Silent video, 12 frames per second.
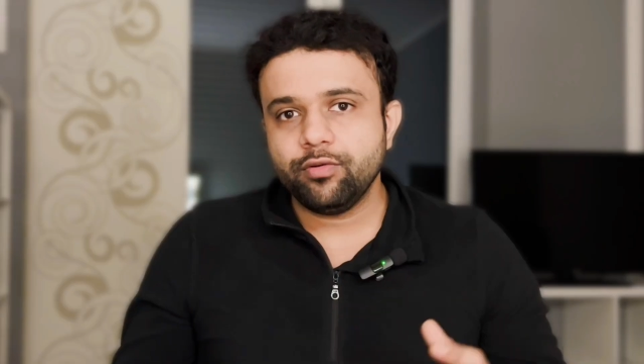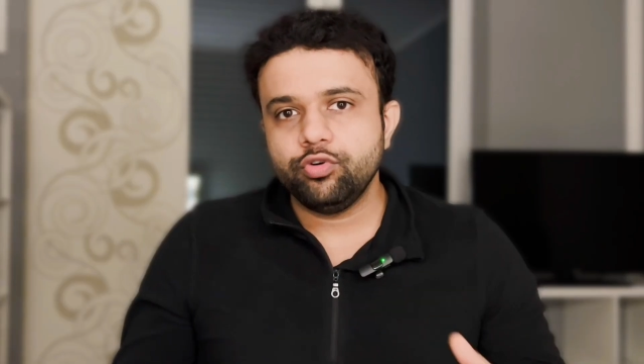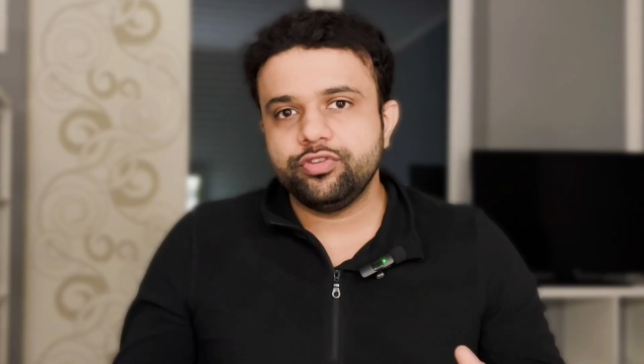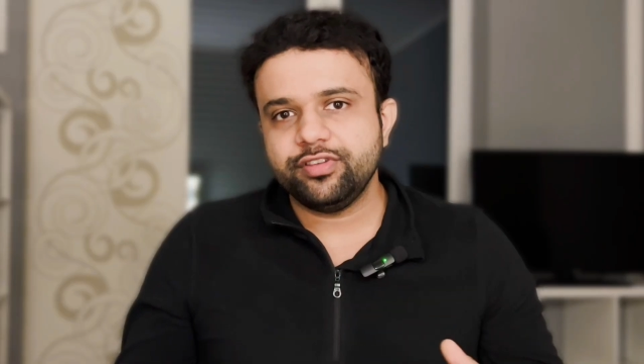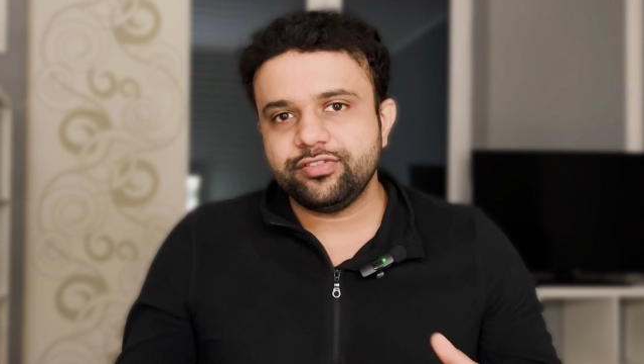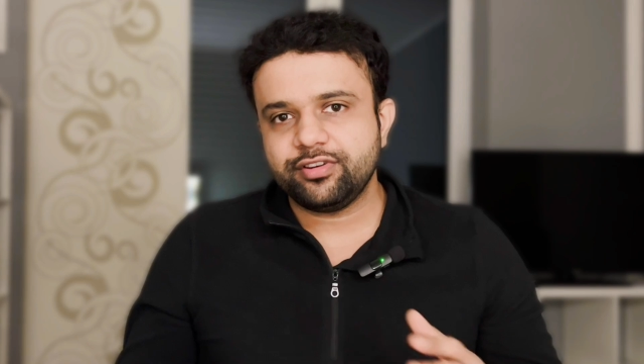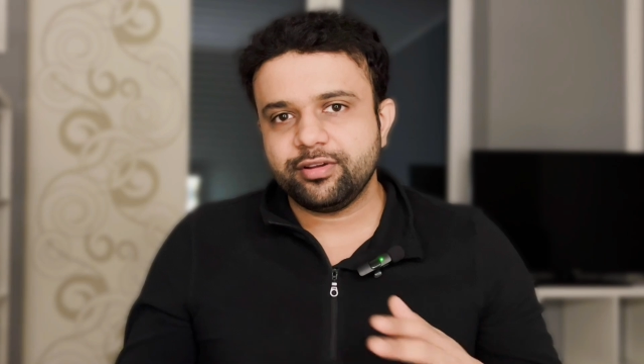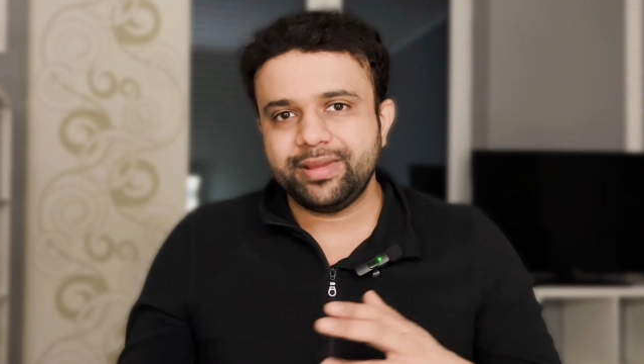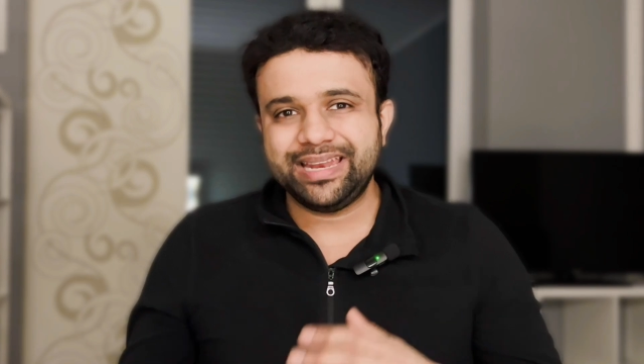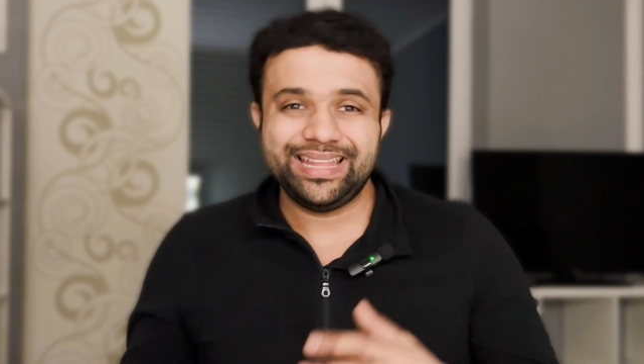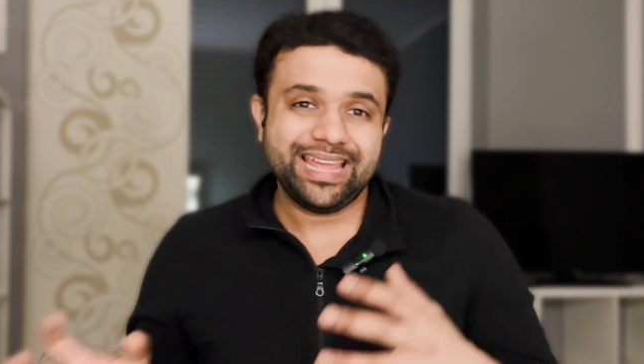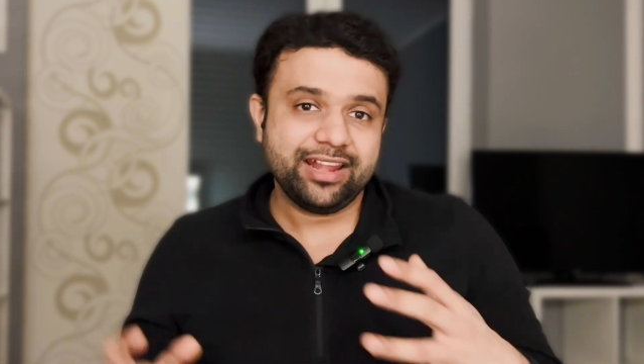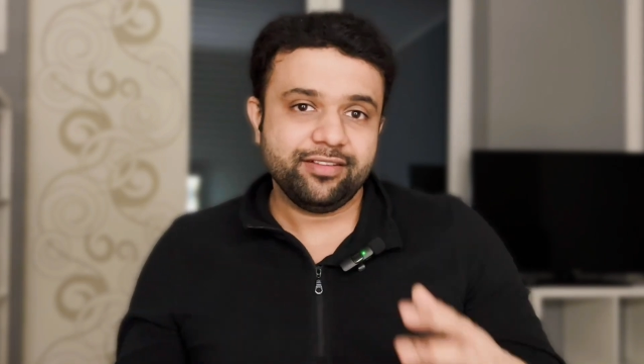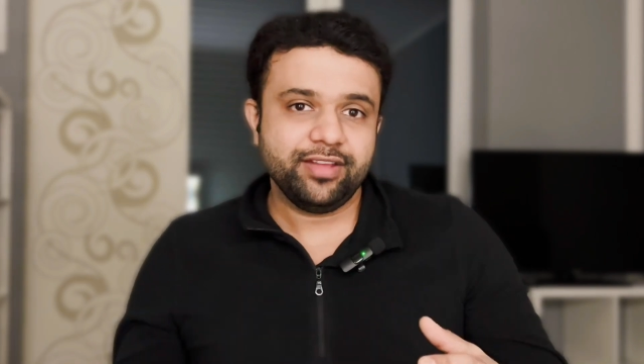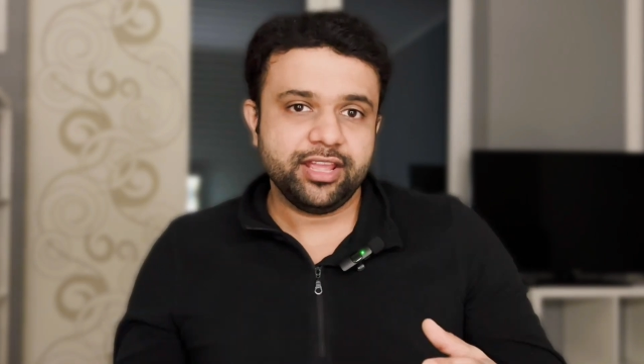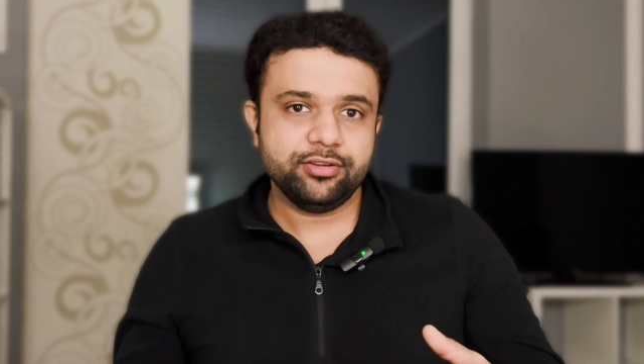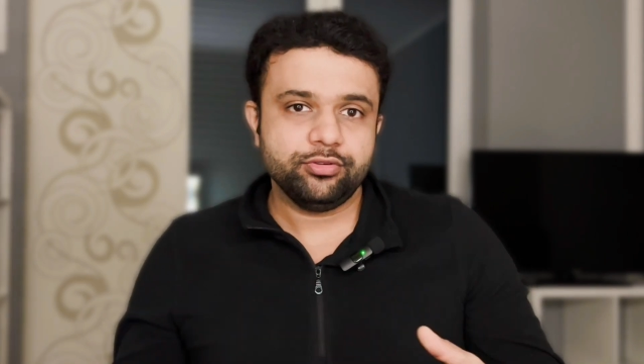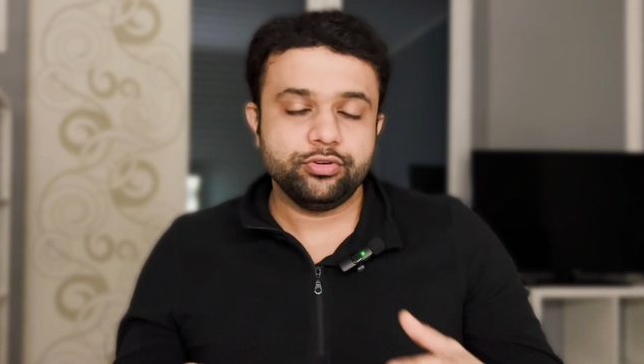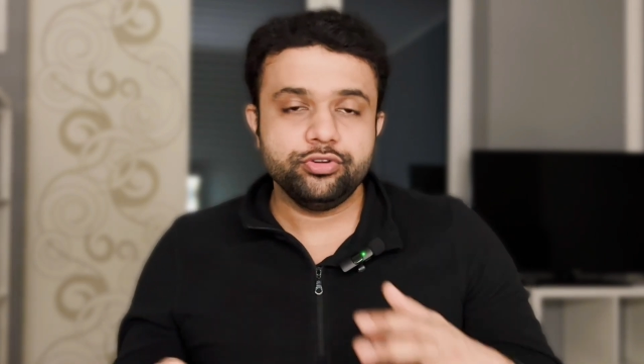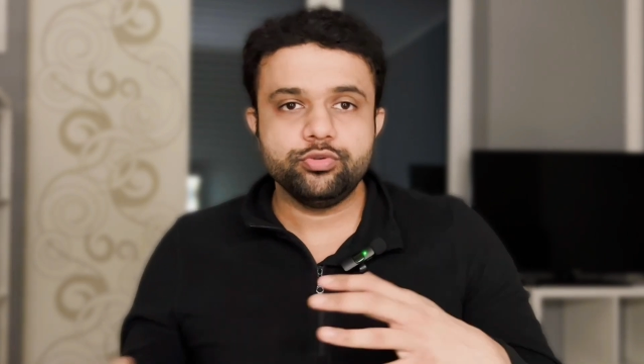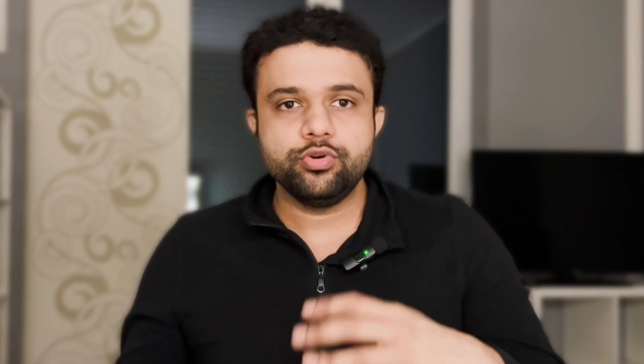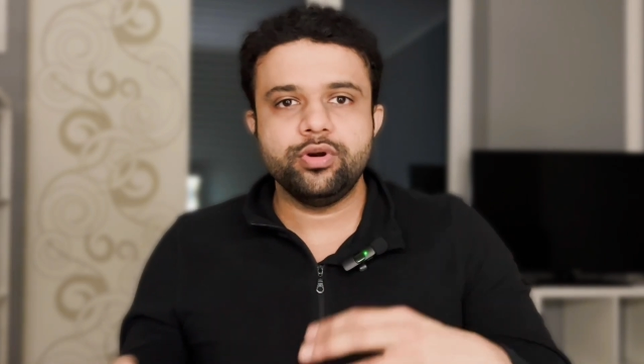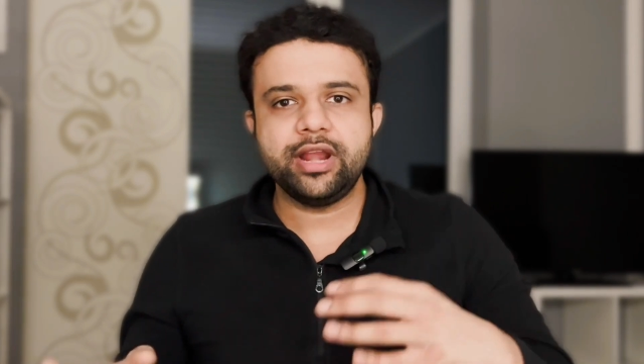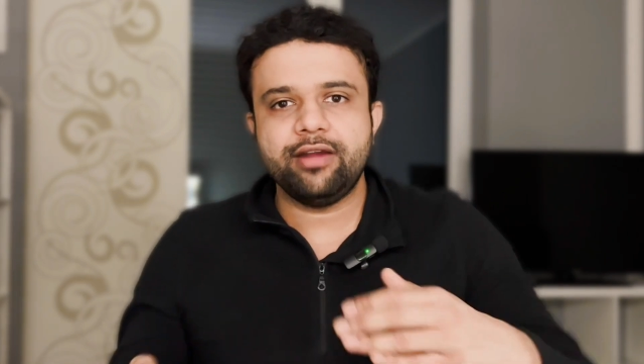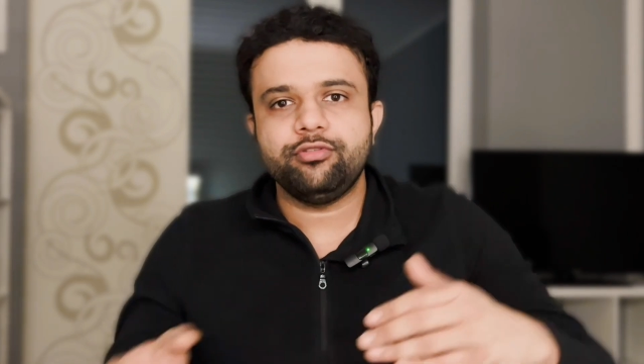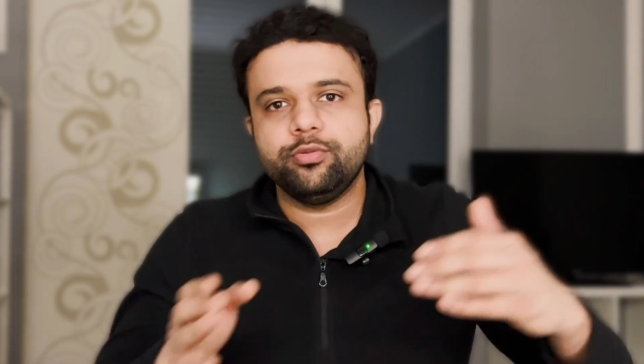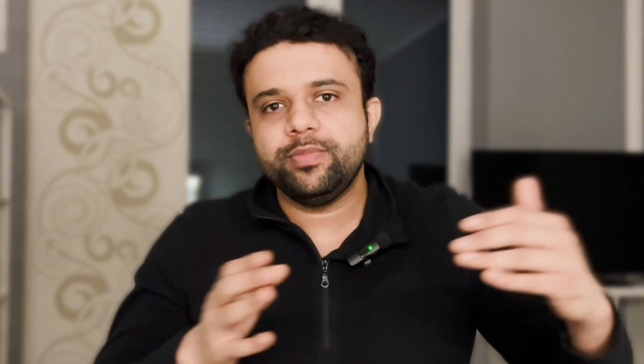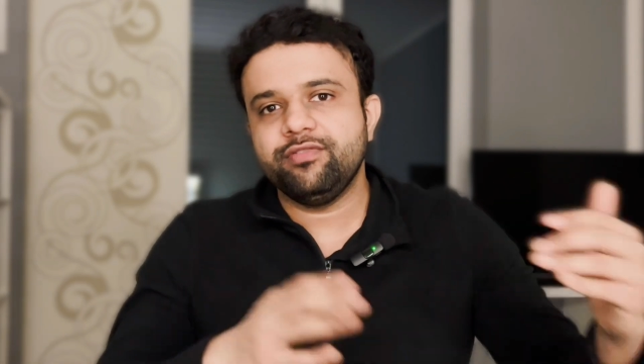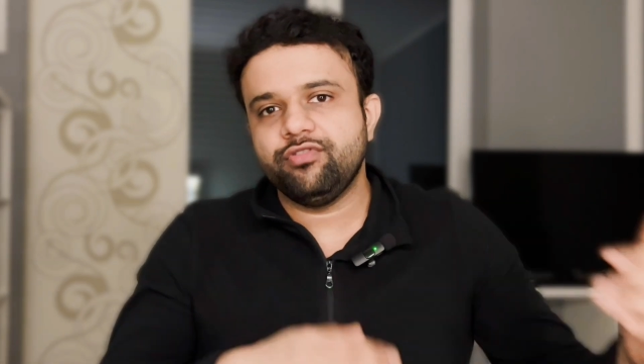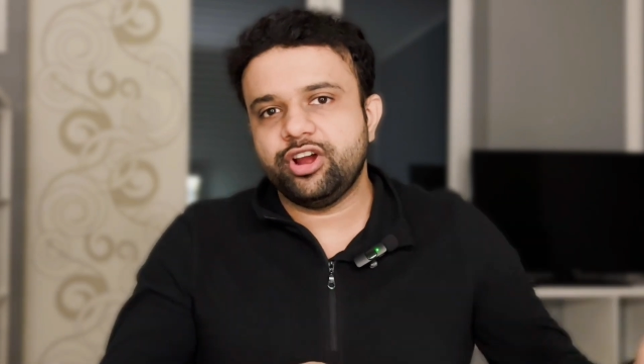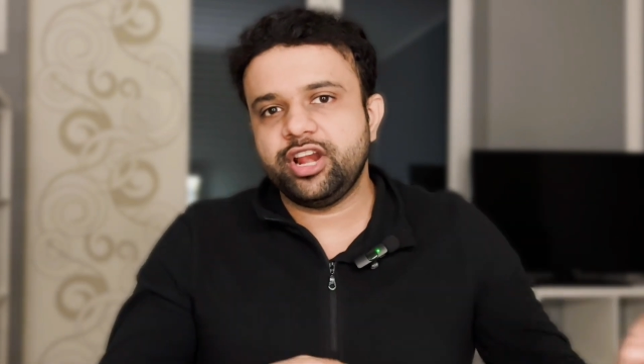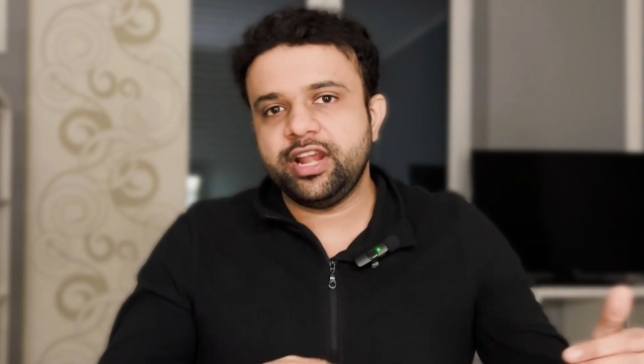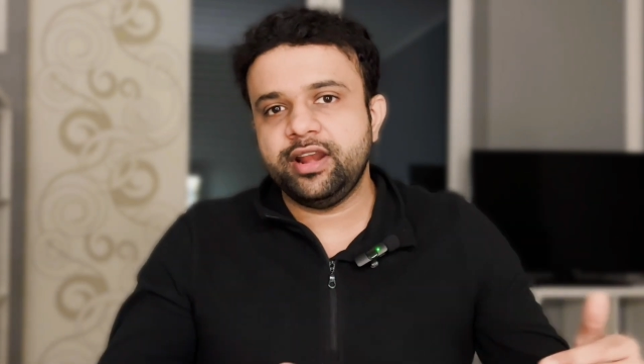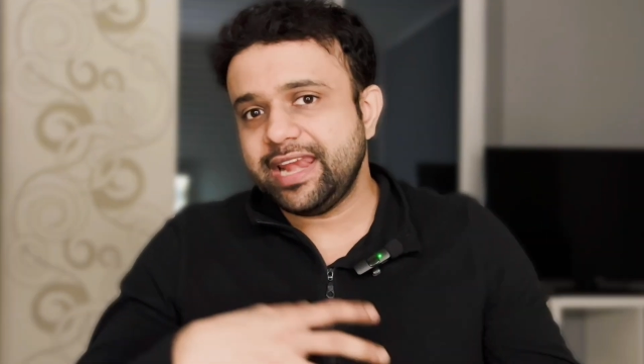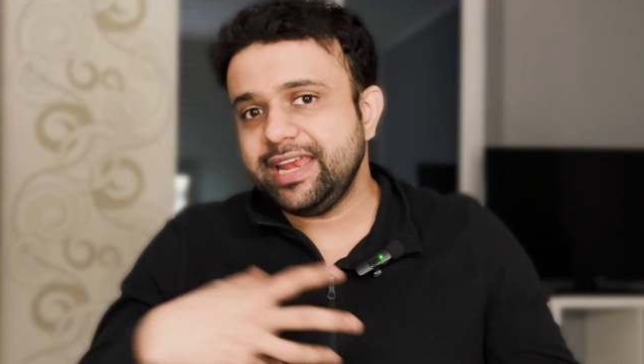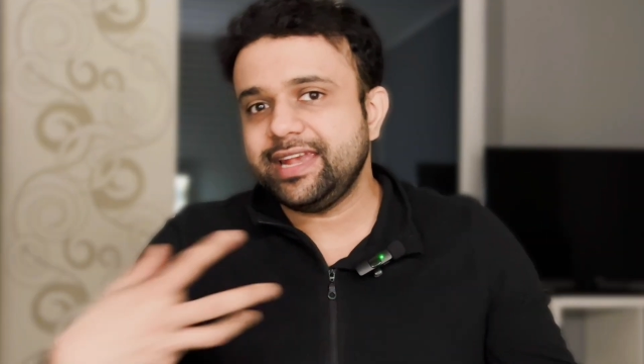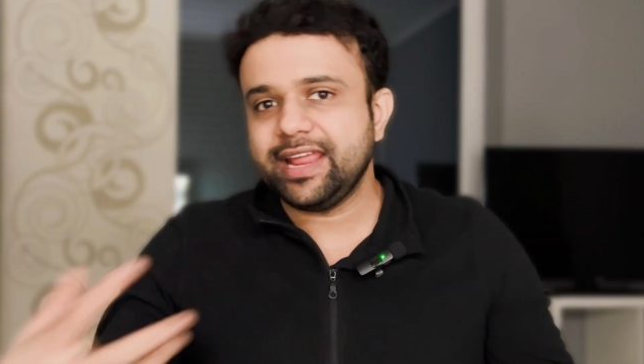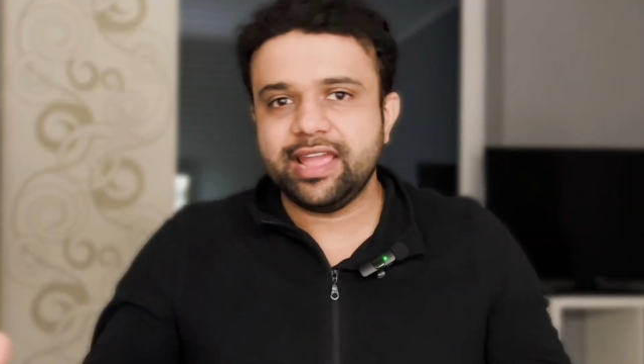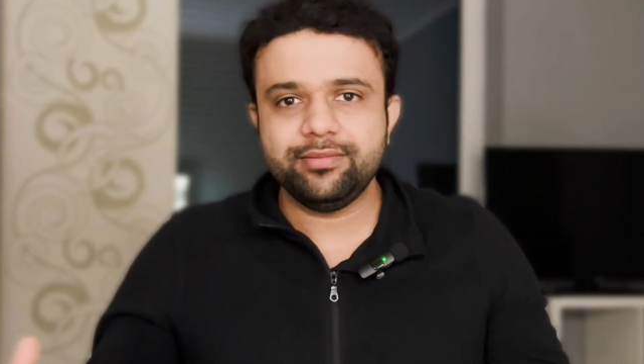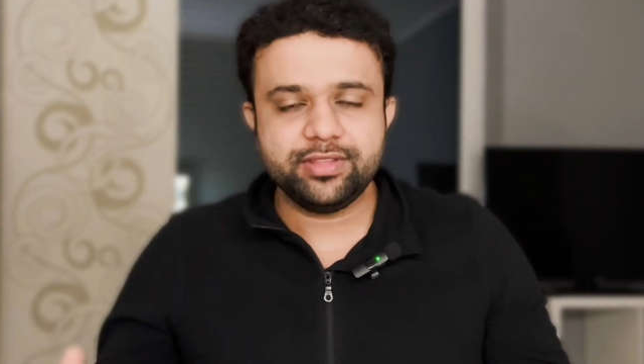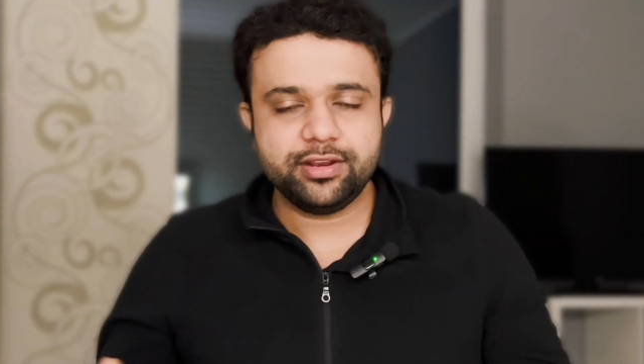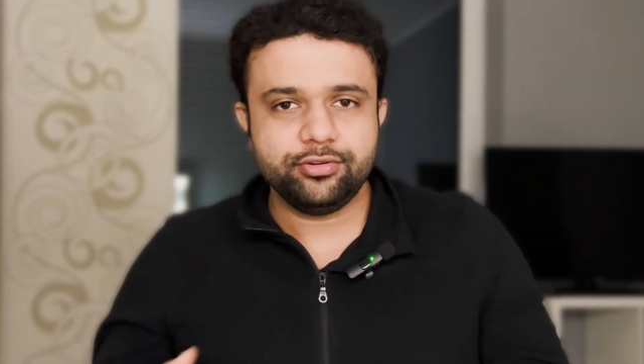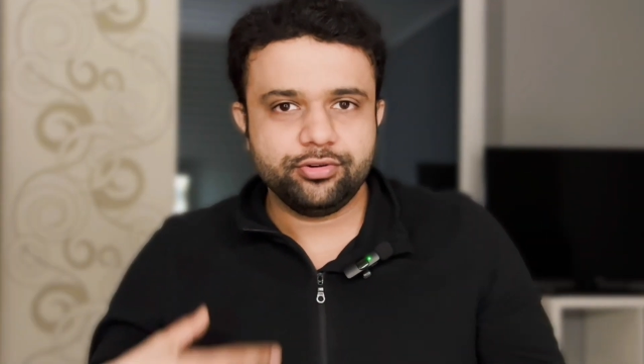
good system, and that way you don't have to be worried any time that